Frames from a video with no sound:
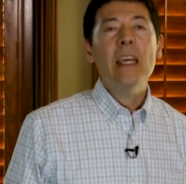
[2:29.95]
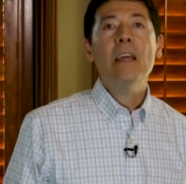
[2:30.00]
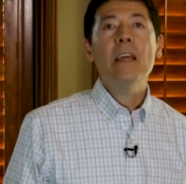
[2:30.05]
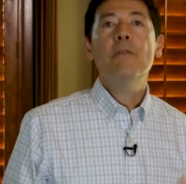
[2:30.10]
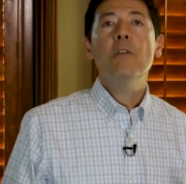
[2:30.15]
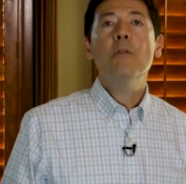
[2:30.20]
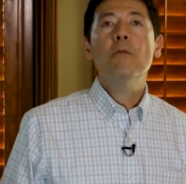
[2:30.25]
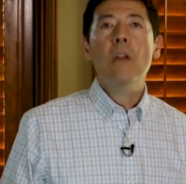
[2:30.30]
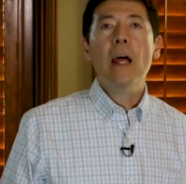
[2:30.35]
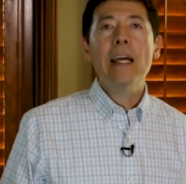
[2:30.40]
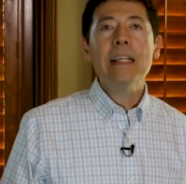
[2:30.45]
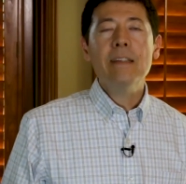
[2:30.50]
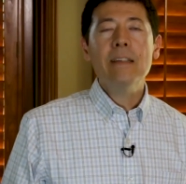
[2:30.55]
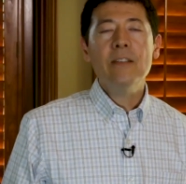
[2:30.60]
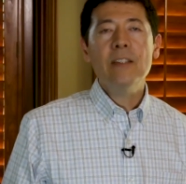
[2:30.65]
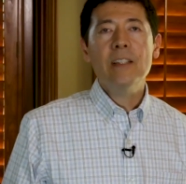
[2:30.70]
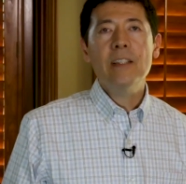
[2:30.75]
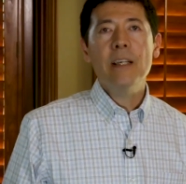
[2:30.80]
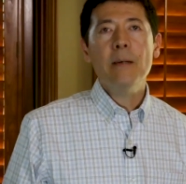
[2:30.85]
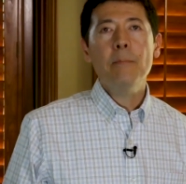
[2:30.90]
If you've liked
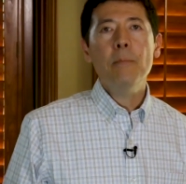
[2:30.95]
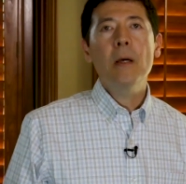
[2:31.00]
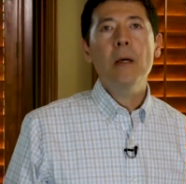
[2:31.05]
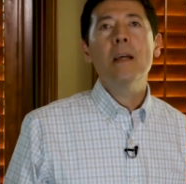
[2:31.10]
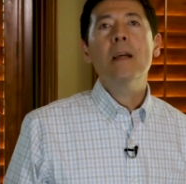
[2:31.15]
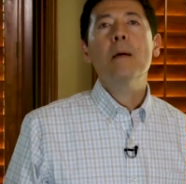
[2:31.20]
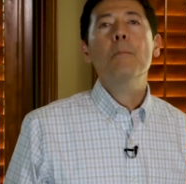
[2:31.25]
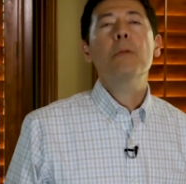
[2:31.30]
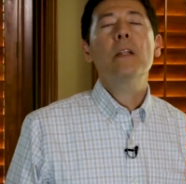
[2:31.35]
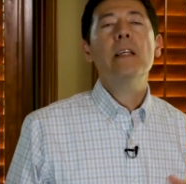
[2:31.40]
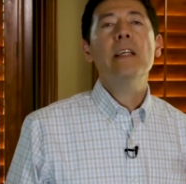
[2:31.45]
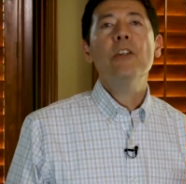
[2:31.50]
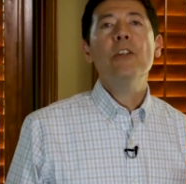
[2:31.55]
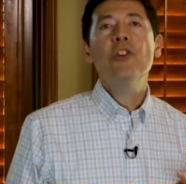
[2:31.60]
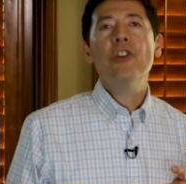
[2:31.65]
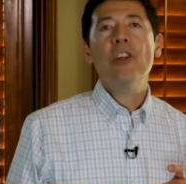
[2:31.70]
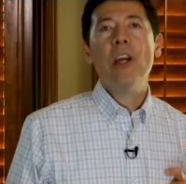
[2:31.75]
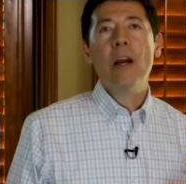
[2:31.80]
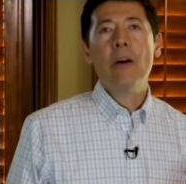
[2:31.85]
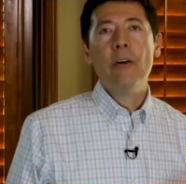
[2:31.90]
this tip, please
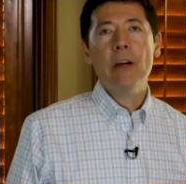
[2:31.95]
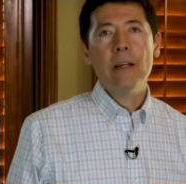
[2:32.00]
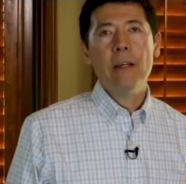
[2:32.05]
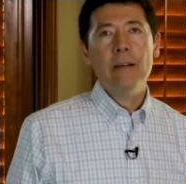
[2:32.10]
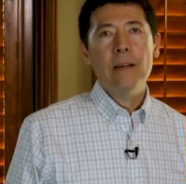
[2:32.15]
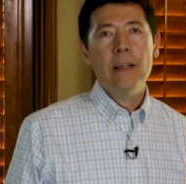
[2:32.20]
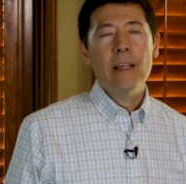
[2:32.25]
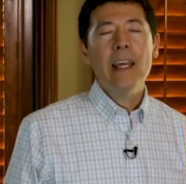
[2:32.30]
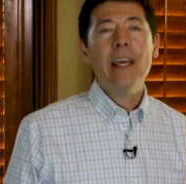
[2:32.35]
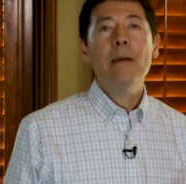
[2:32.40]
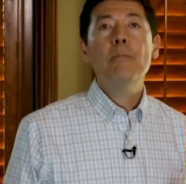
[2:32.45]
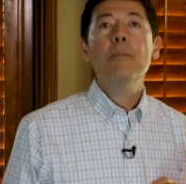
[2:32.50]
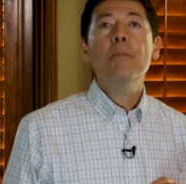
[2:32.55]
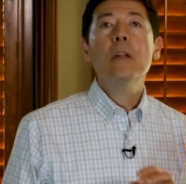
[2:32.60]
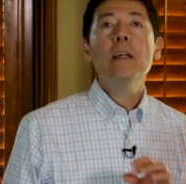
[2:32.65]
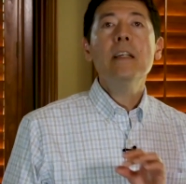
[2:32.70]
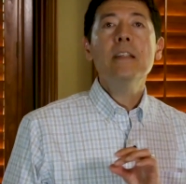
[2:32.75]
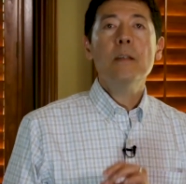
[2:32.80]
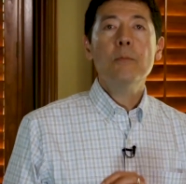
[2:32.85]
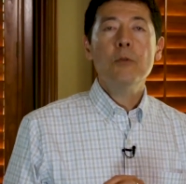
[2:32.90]
share it. And
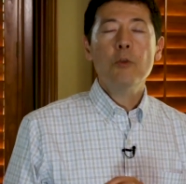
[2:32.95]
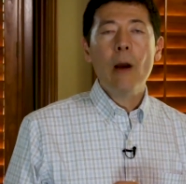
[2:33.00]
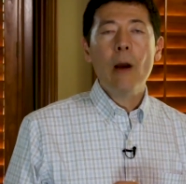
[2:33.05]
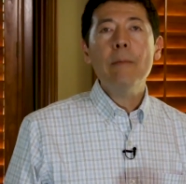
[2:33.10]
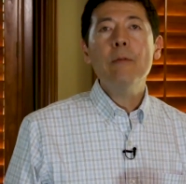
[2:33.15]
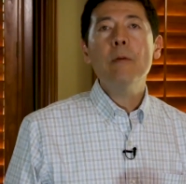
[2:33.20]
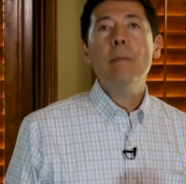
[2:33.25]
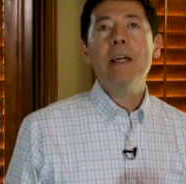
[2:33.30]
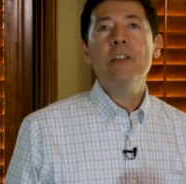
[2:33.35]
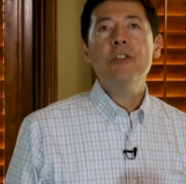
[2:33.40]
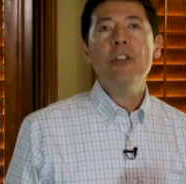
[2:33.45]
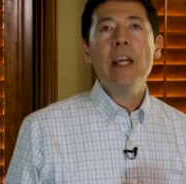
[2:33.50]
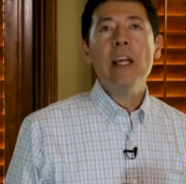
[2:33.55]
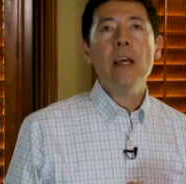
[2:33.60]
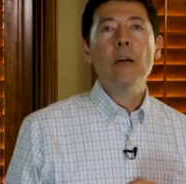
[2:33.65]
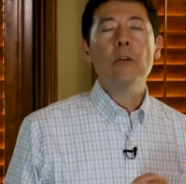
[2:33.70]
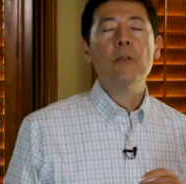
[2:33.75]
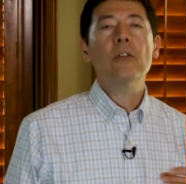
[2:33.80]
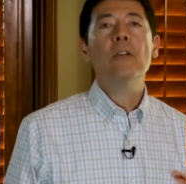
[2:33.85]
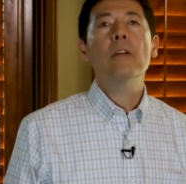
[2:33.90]
please subscribe to my
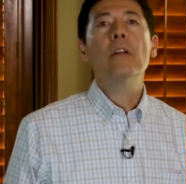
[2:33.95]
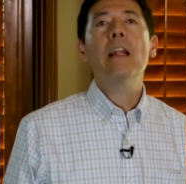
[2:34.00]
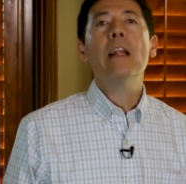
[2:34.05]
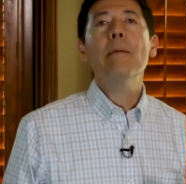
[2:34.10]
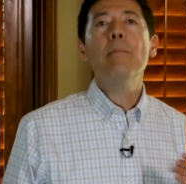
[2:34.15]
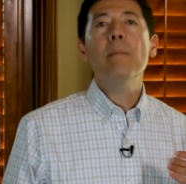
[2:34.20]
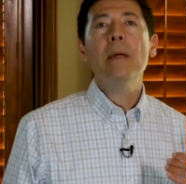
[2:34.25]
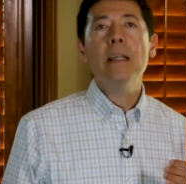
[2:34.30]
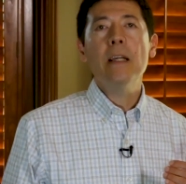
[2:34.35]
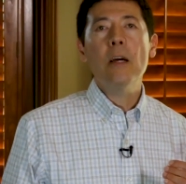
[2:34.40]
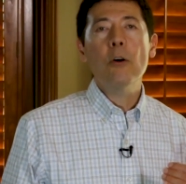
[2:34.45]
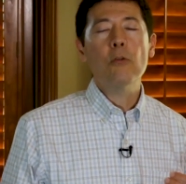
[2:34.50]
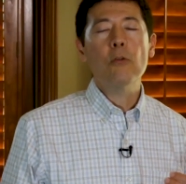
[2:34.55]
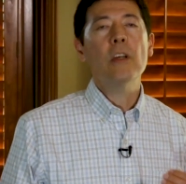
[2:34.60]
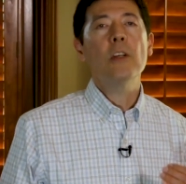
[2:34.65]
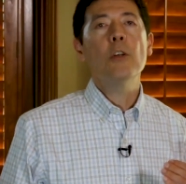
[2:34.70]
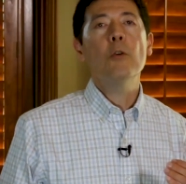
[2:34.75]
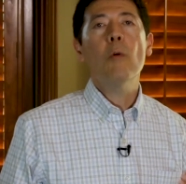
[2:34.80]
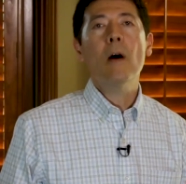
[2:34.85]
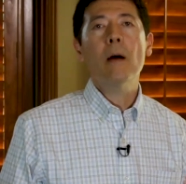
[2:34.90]
channel to let me know
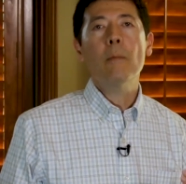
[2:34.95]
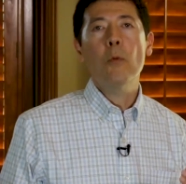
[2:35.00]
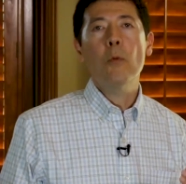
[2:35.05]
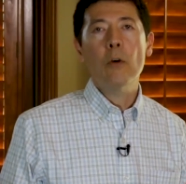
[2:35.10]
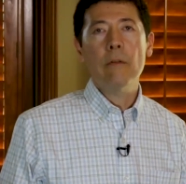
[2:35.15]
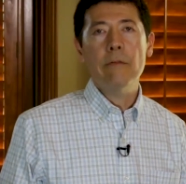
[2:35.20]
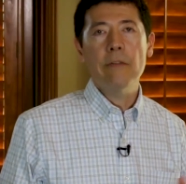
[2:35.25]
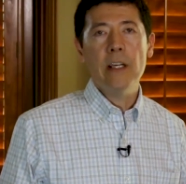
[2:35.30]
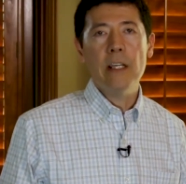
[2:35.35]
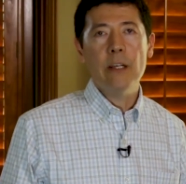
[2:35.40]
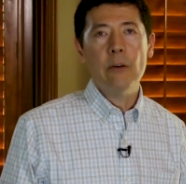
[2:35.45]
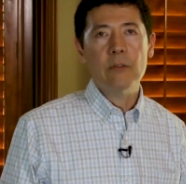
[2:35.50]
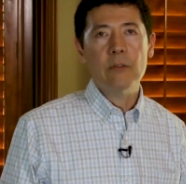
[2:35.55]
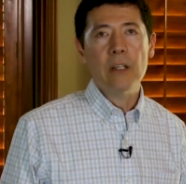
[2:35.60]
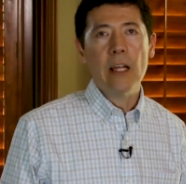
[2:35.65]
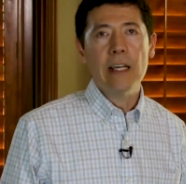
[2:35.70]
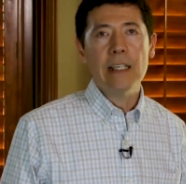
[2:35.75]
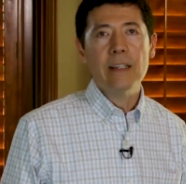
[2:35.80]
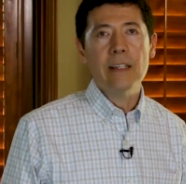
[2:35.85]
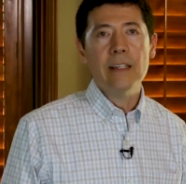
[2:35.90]
that you want more
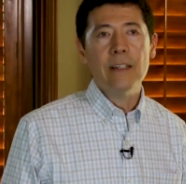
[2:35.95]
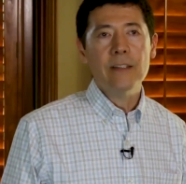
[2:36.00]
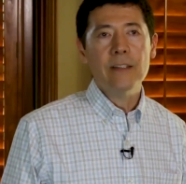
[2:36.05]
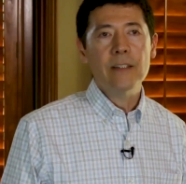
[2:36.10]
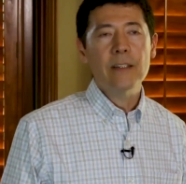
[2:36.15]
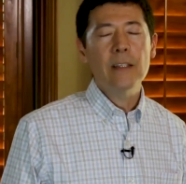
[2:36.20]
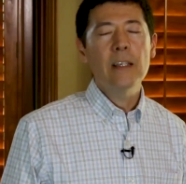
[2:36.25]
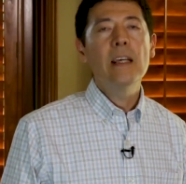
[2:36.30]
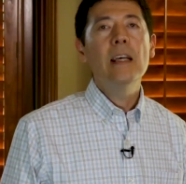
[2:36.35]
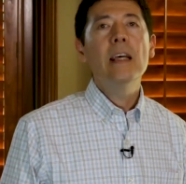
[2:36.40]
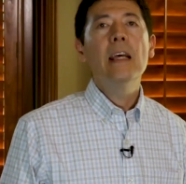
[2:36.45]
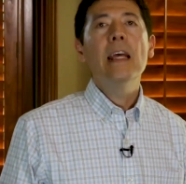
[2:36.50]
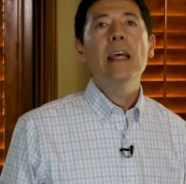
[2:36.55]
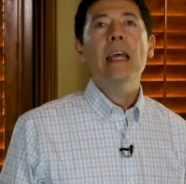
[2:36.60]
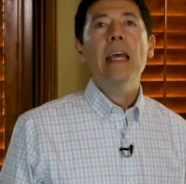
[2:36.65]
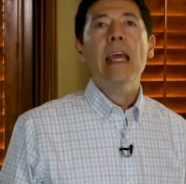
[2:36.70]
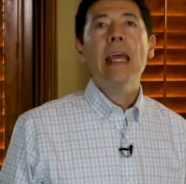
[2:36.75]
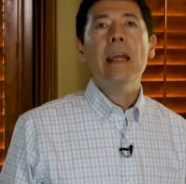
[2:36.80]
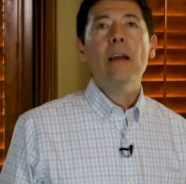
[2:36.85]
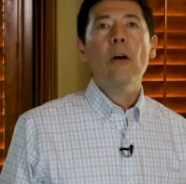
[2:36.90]
videos like this.
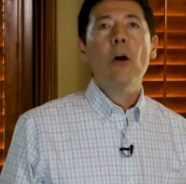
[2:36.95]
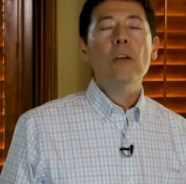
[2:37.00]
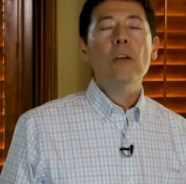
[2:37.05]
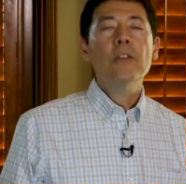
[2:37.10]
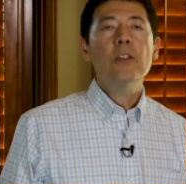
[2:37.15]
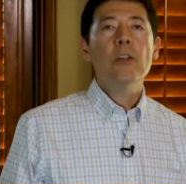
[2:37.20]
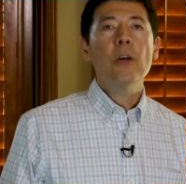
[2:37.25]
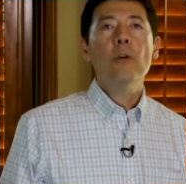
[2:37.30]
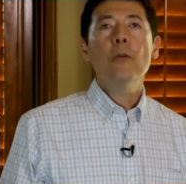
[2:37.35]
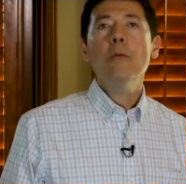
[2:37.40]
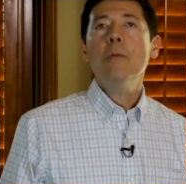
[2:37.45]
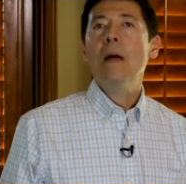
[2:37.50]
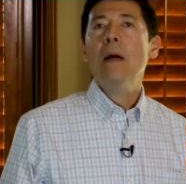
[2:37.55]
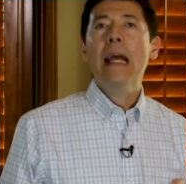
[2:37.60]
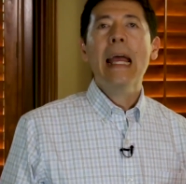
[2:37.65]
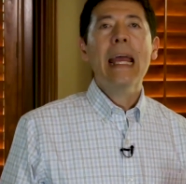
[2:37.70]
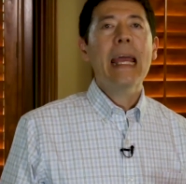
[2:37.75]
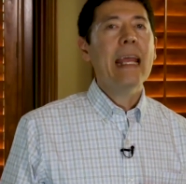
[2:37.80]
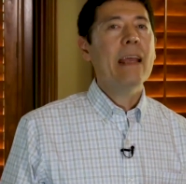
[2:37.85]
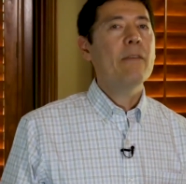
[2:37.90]
And also,
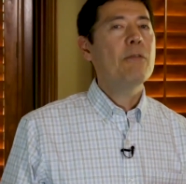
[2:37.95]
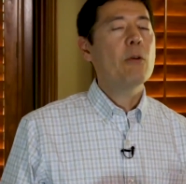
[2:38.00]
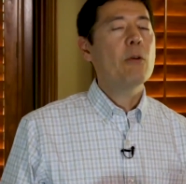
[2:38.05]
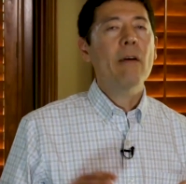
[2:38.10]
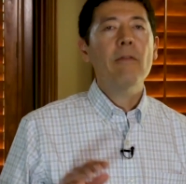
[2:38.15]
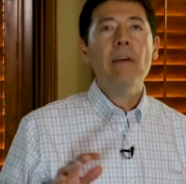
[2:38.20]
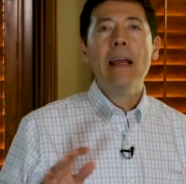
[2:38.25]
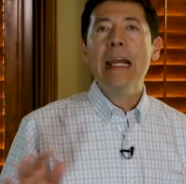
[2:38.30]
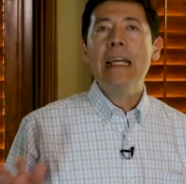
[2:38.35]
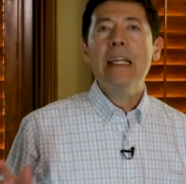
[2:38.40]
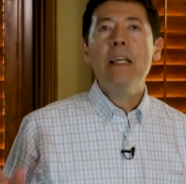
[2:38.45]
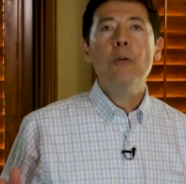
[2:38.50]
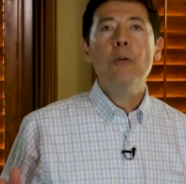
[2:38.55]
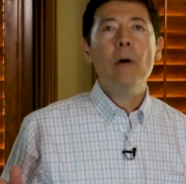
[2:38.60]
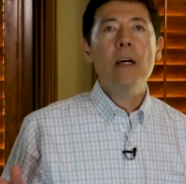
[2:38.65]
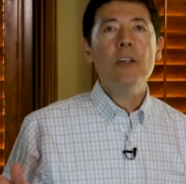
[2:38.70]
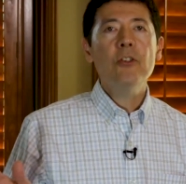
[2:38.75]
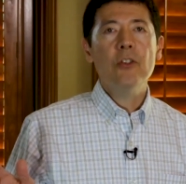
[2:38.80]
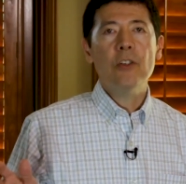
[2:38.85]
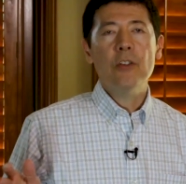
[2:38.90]
if you have any
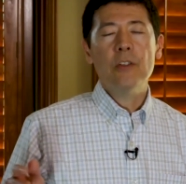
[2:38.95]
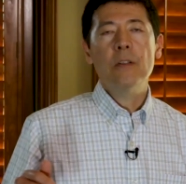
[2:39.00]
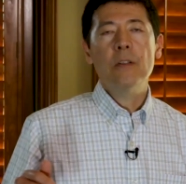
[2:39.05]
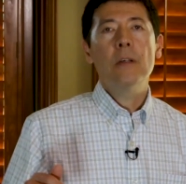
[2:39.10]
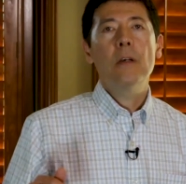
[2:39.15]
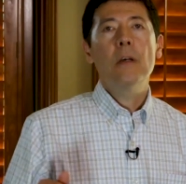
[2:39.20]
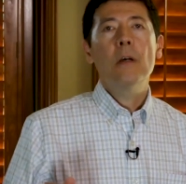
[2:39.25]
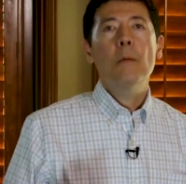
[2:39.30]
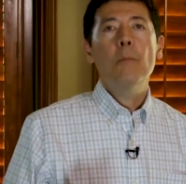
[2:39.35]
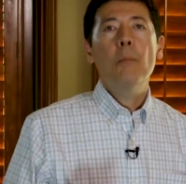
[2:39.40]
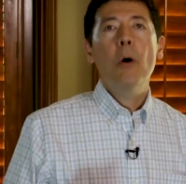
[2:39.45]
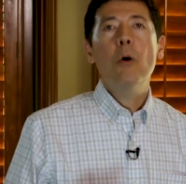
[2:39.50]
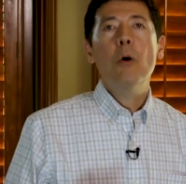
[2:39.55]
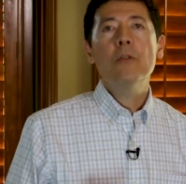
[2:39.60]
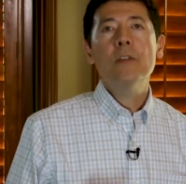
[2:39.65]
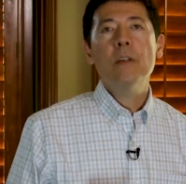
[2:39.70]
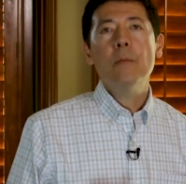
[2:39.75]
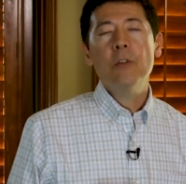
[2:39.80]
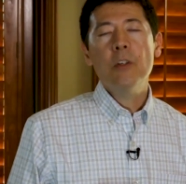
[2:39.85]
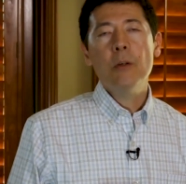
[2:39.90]
questions,
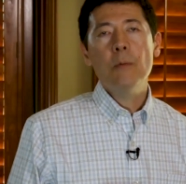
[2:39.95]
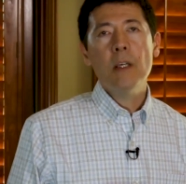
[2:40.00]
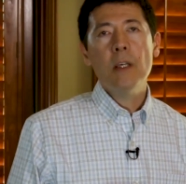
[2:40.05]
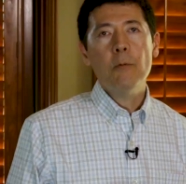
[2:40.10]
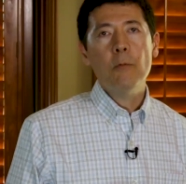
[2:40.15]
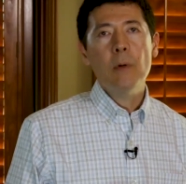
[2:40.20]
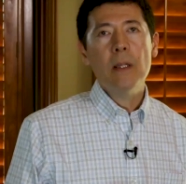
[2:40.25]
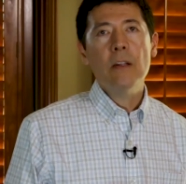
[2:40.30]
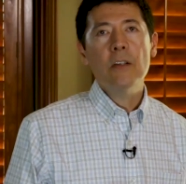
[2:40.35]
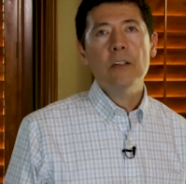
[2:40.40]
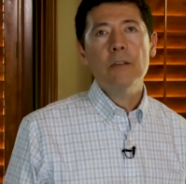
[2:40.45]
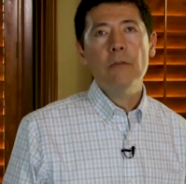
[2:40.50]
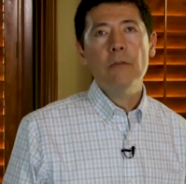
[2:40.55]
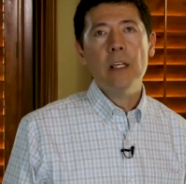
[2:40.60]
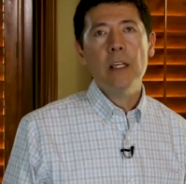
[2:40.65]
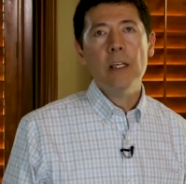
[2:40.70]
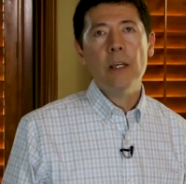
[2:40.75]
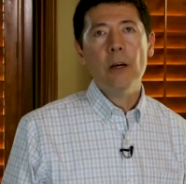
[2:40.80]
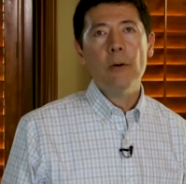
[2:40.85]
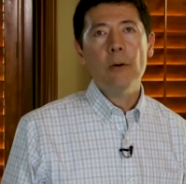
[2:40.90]
pose them to me with this
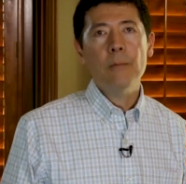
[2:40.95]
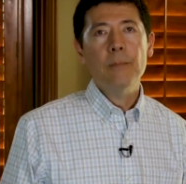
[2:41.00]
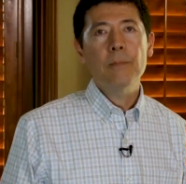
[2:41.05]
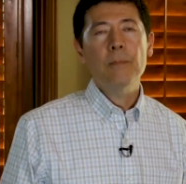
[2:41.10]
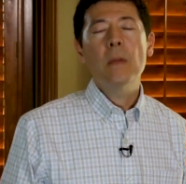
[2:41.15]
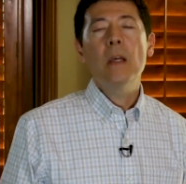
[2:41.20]
video.